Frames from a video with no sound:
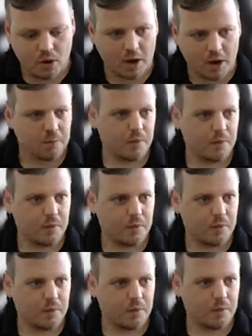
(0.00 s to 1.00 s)
Okay,
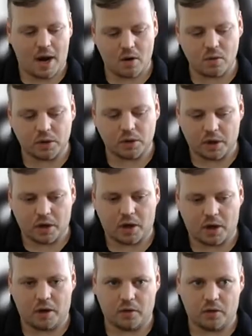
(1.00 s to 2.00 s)
so now
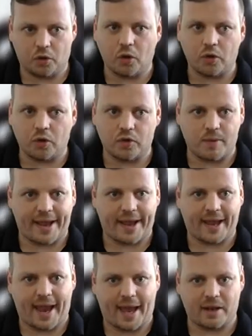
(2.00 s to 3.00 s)
the
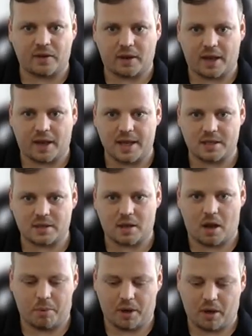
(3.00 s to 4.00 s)
Swagger editor is
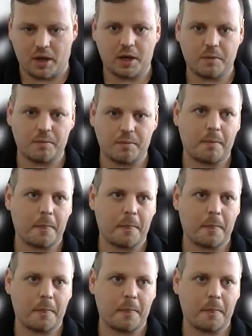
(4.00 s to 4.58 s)
up and running,